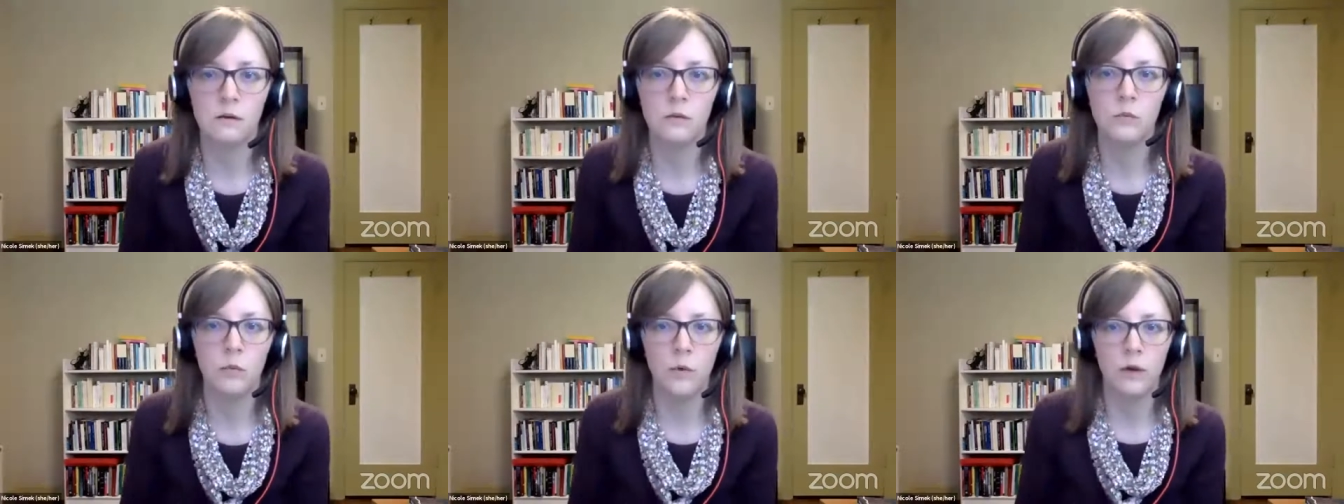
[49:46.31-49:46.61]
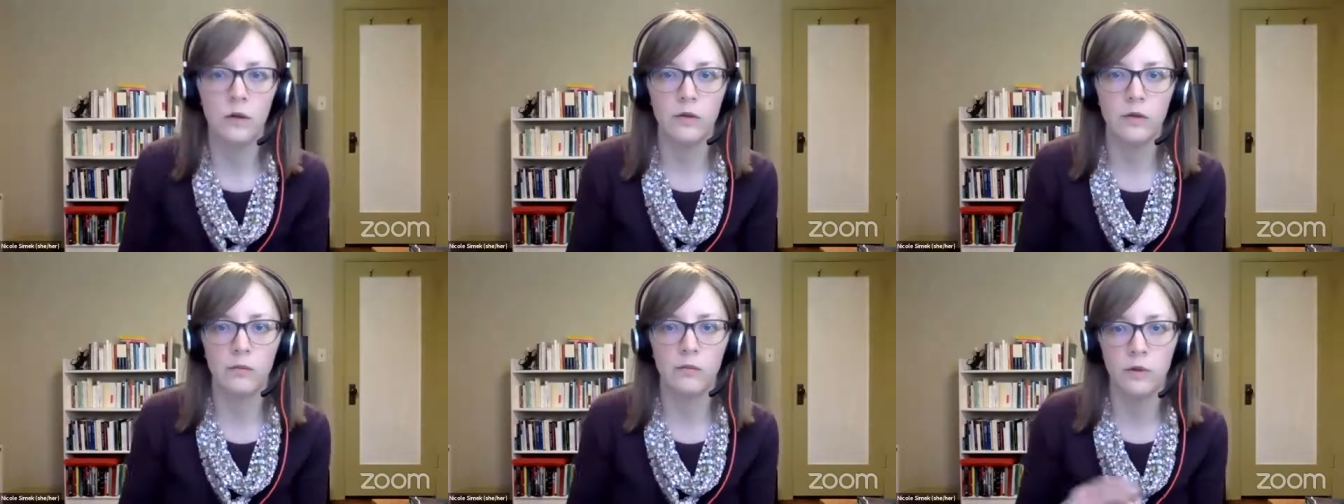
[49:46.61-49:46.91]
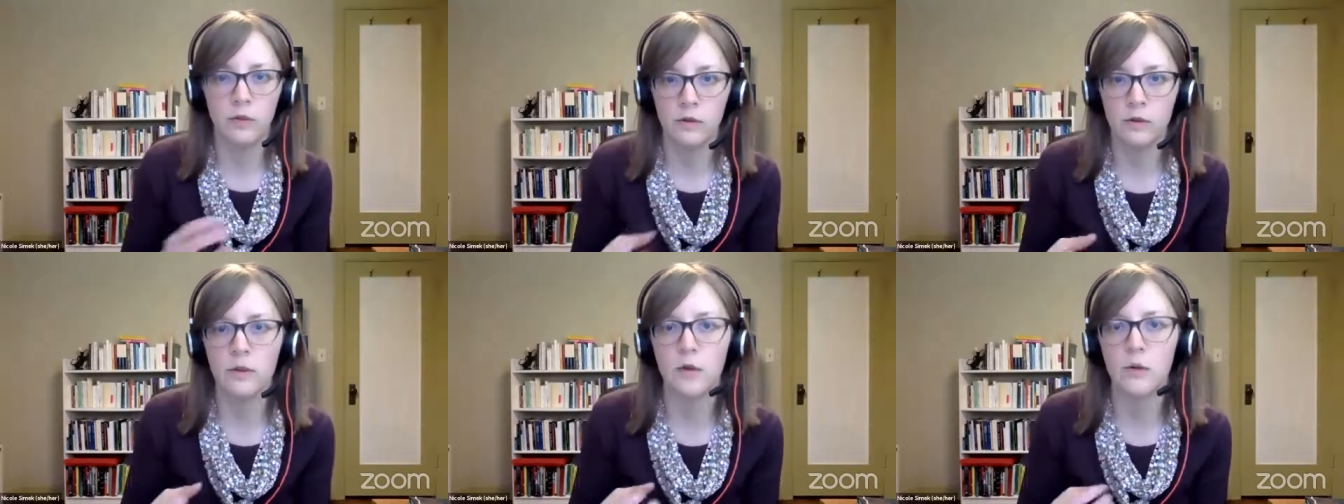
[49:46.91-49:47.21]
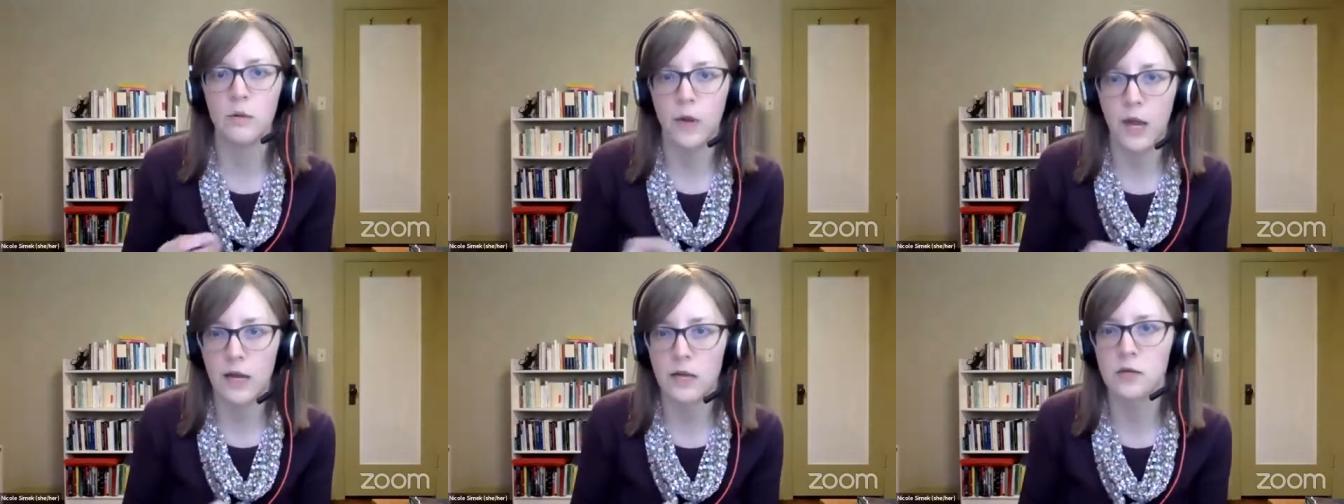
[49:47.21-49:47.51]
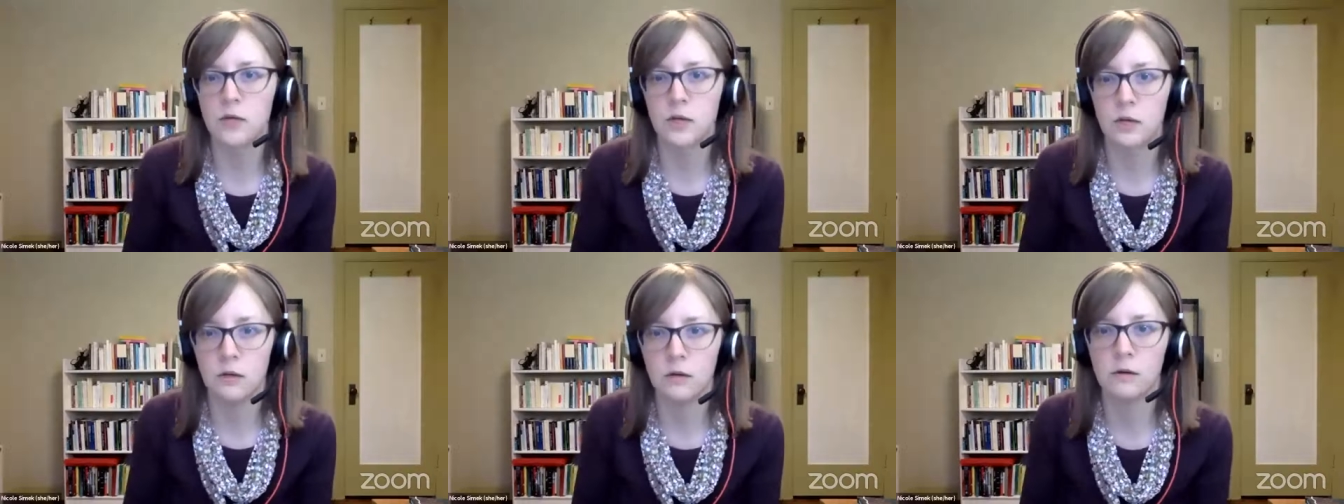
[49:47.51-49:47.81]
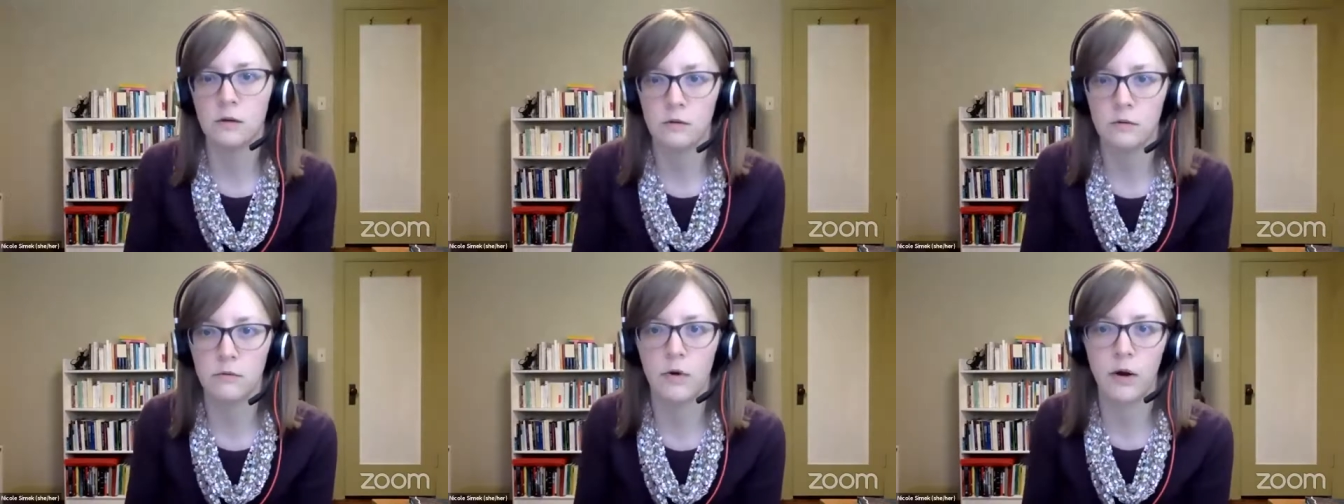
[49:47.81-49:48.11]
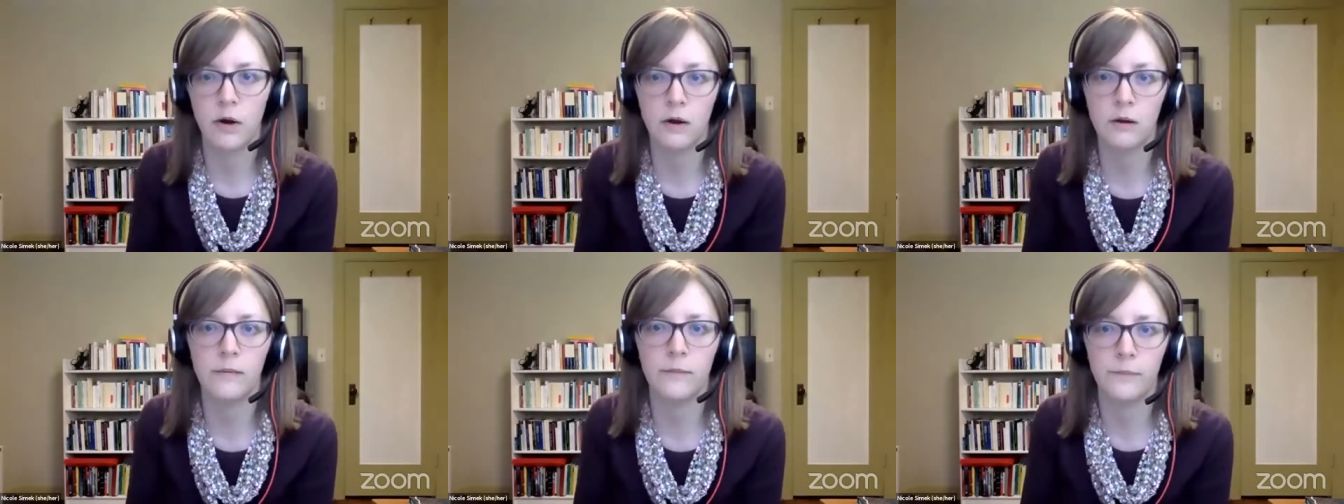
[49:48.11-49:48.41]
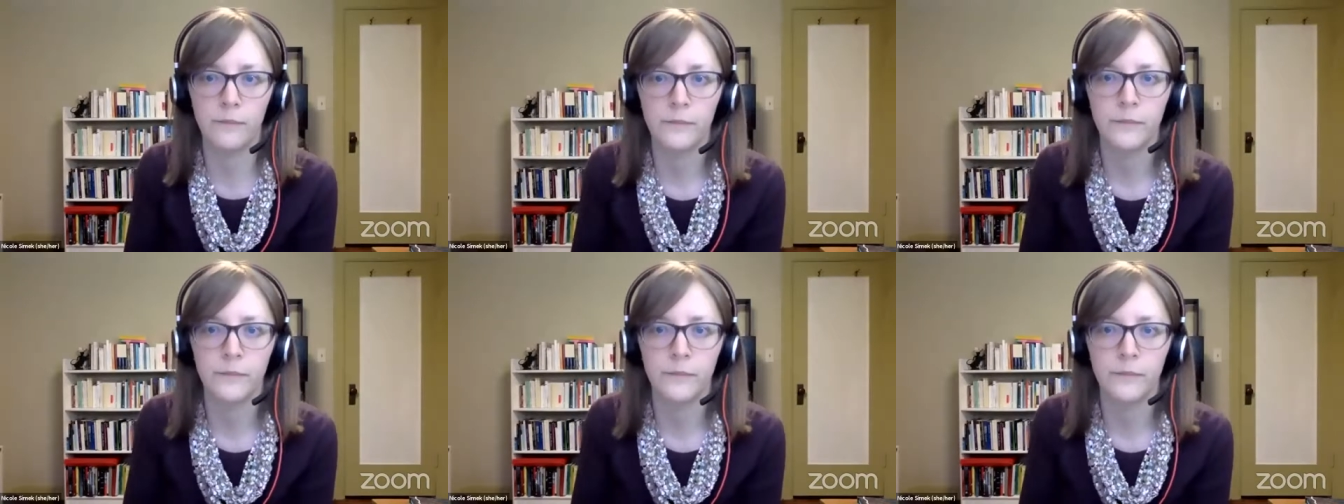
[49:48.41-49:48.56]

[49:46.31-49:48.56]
with a location, right?